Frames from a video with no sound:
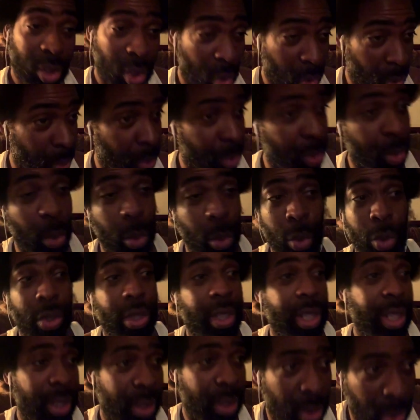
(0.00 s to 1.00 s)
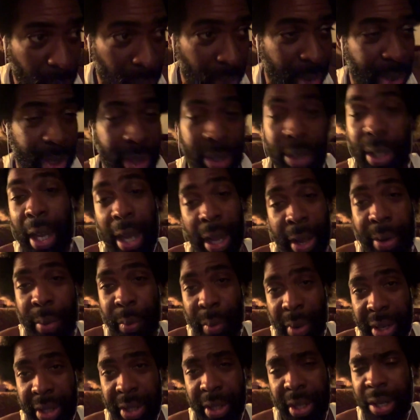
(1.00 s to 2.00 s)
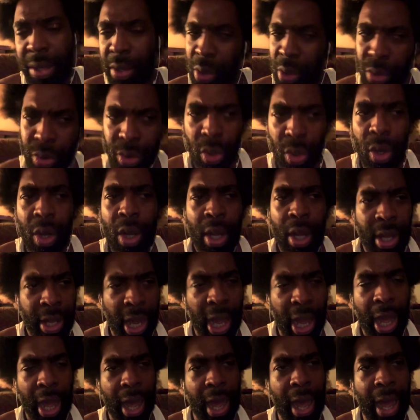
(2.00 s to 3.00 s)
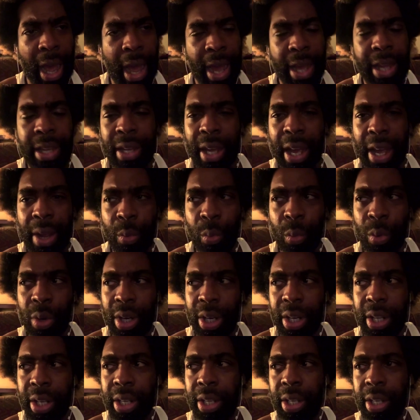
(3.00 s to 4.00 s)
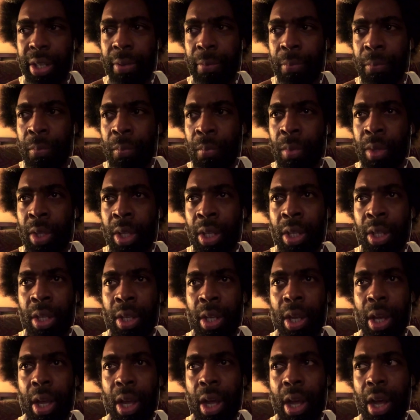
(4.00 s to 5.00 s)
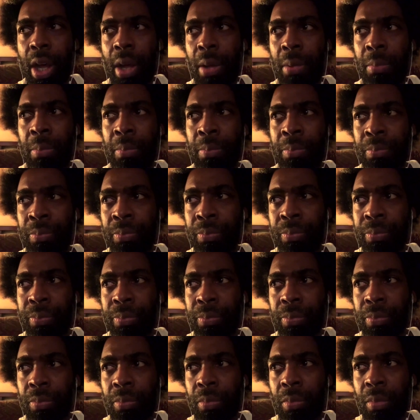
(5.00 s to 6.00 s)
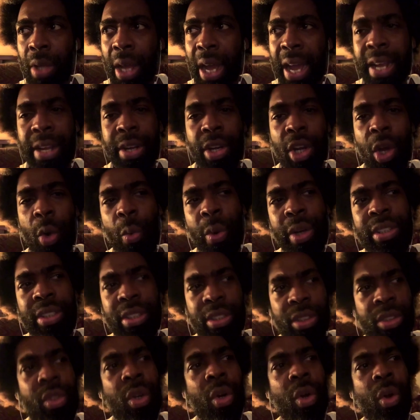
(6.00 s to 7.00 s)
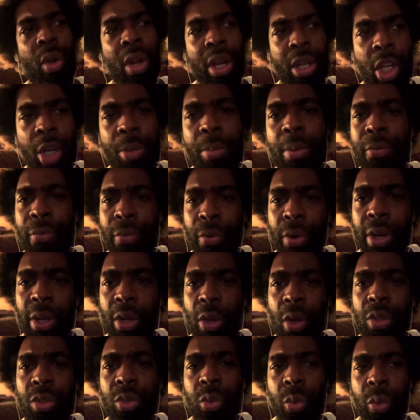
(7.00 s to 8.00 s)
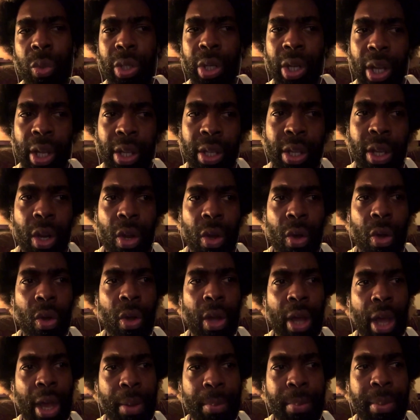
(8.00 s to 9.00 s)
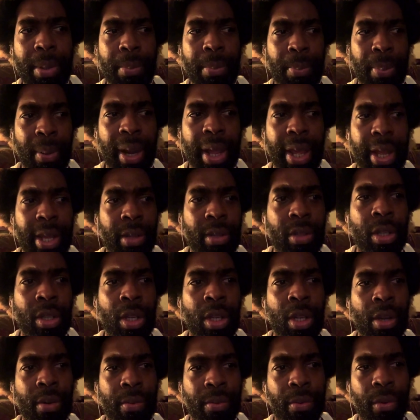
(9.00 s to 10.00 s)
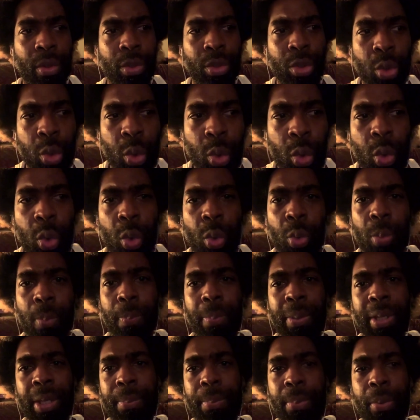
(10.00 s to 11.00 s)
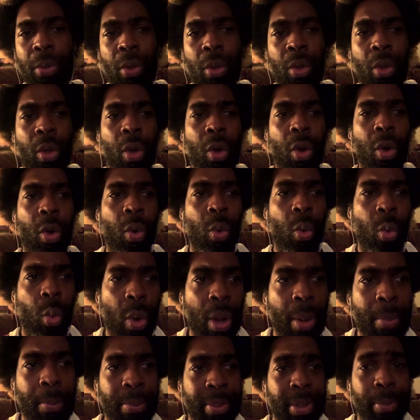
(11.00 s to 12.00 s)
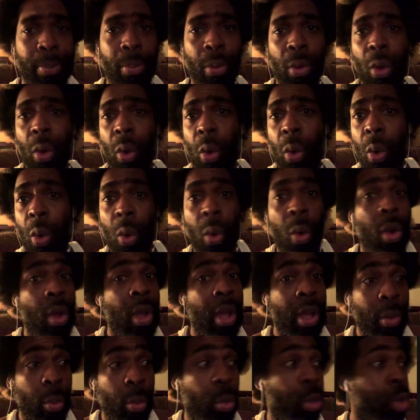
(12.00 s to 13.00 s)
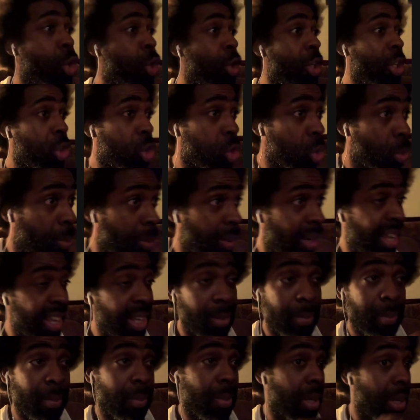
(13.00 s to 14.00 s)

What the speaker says: So do this. And everybody did it, no? So I really, I know what is a struggle. I come from a country that, I've been playing for 2 people or 1 people, or you need to play.